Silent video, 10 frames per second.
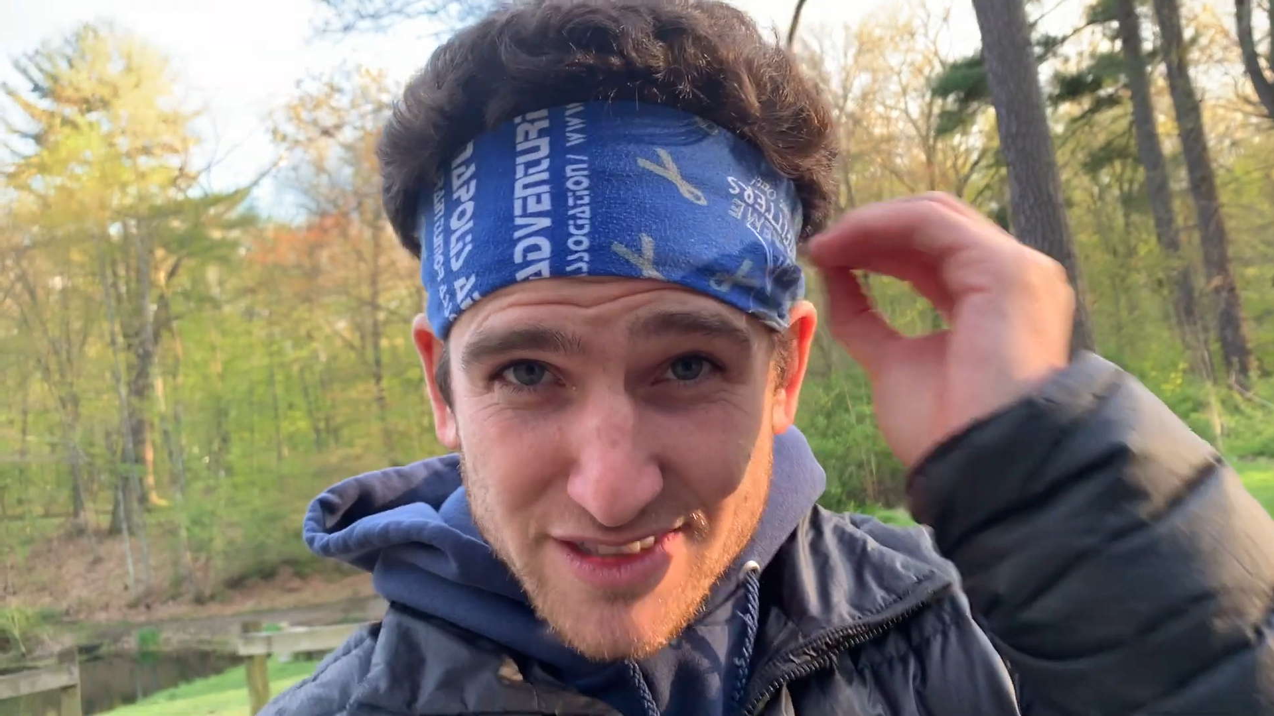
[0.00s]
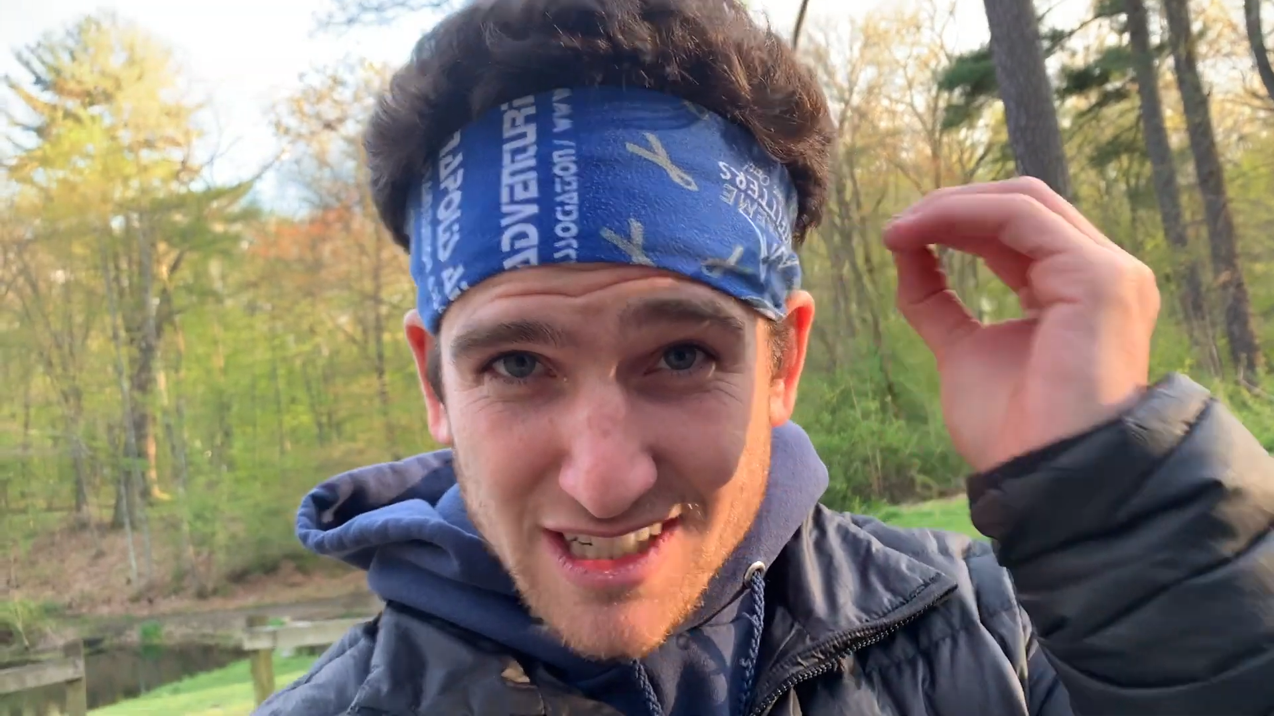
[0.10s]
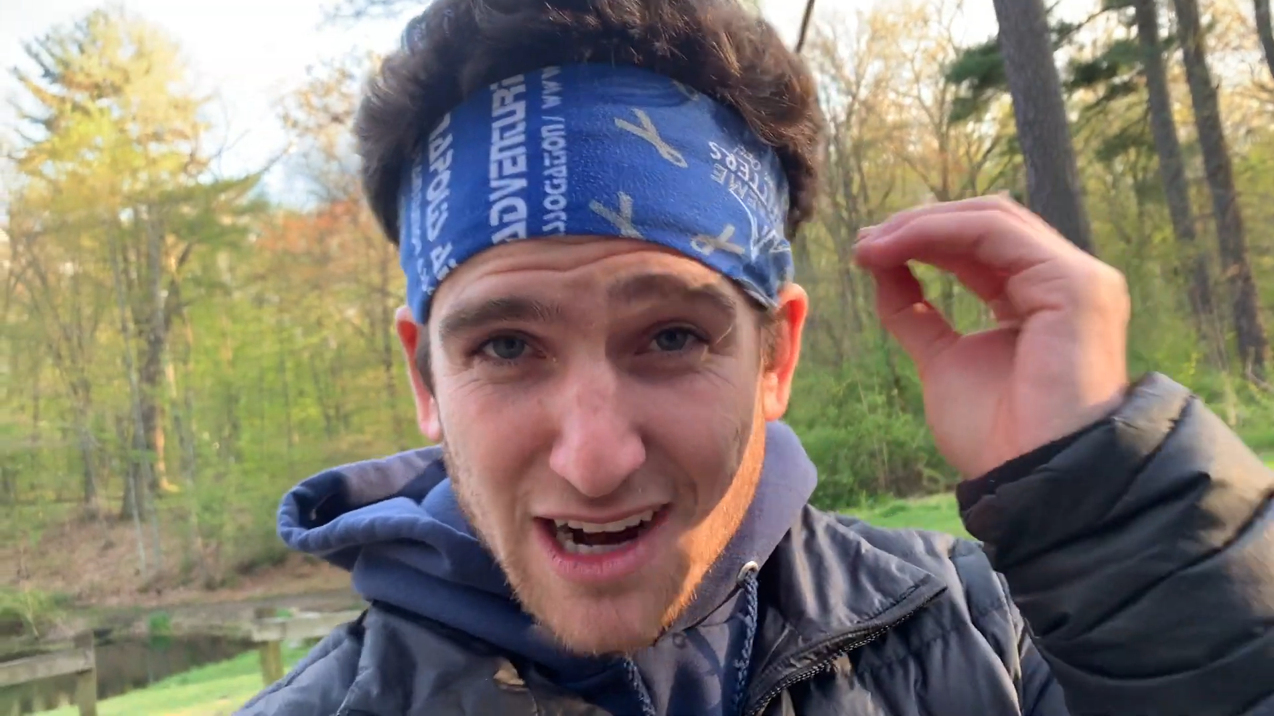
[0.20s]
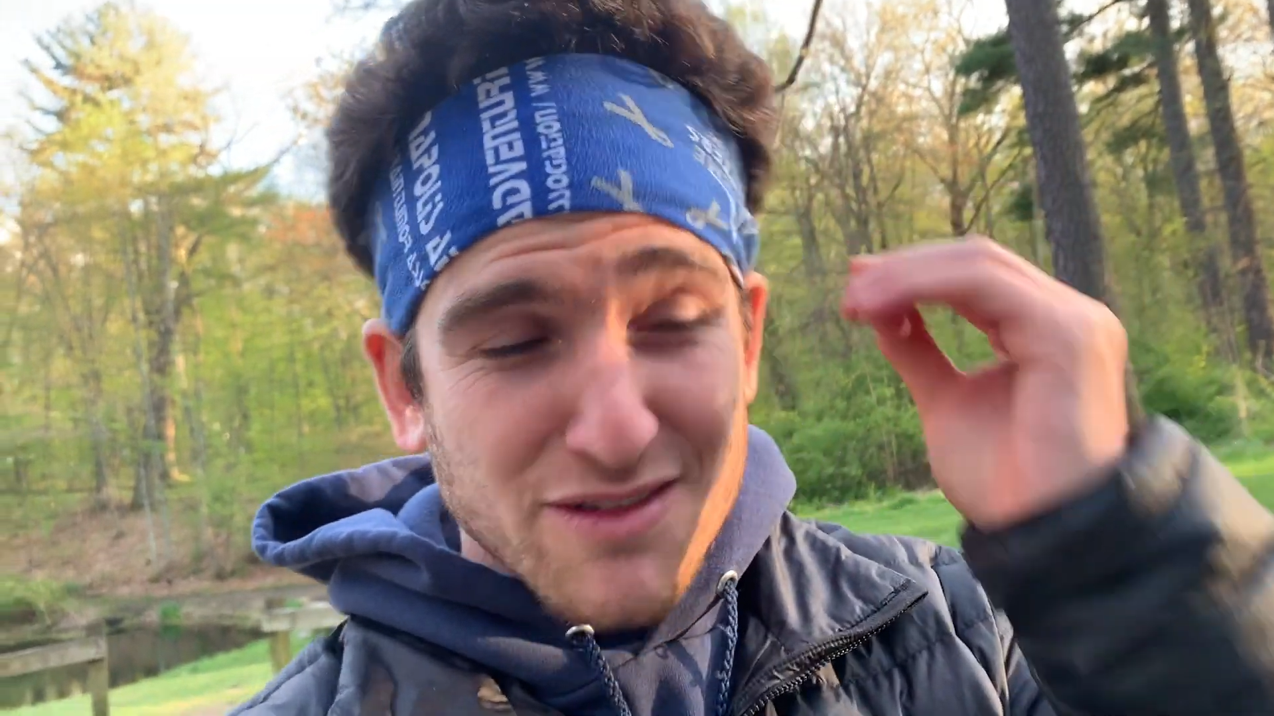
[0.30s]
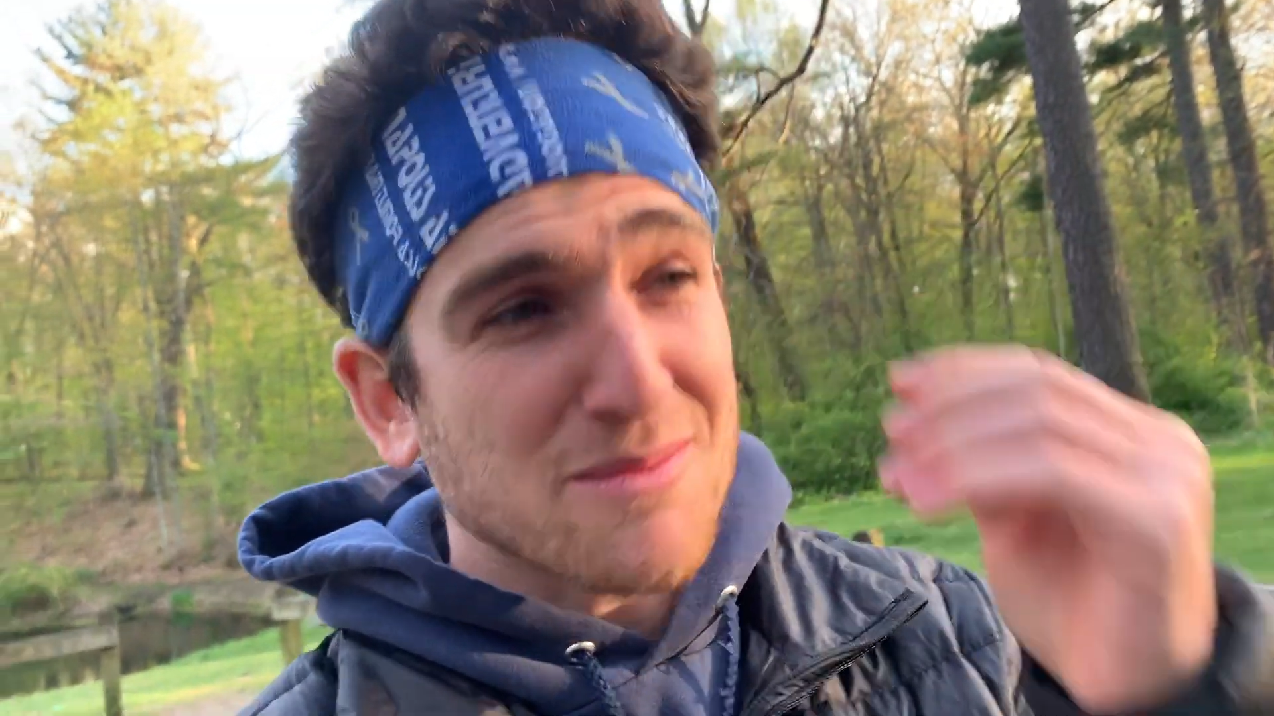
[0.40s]
to
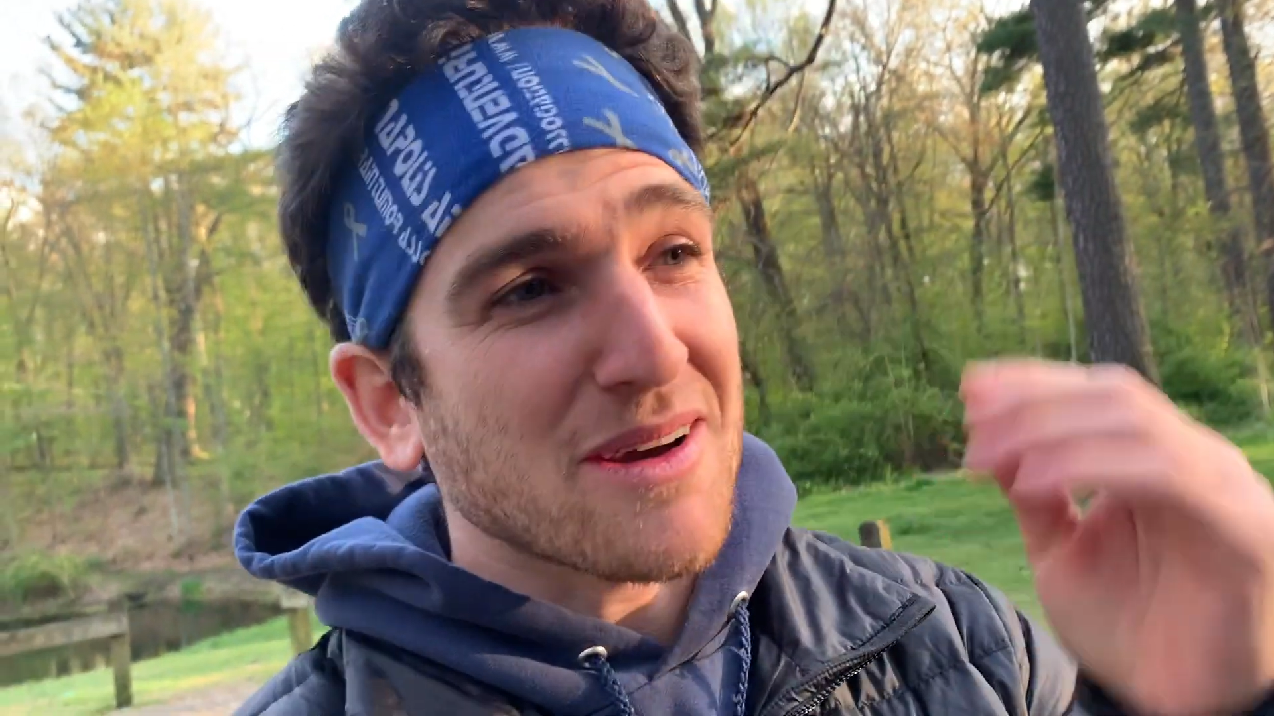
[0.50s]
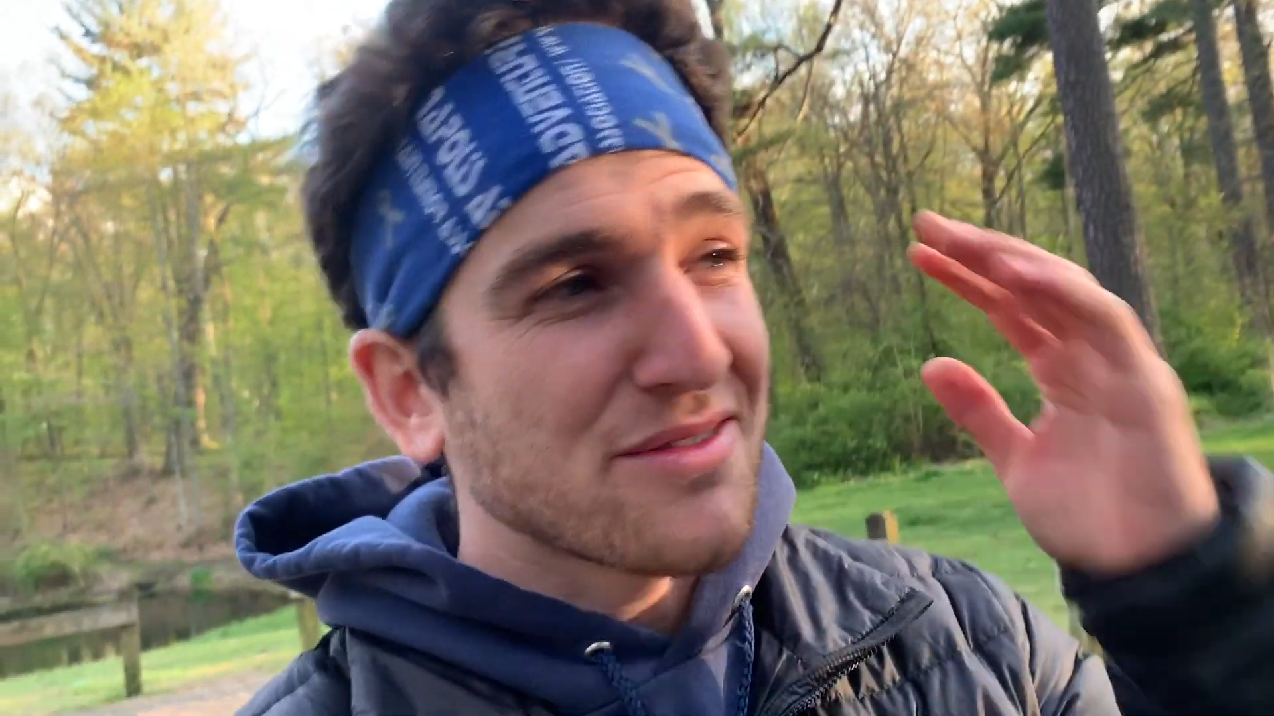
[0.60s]
cover my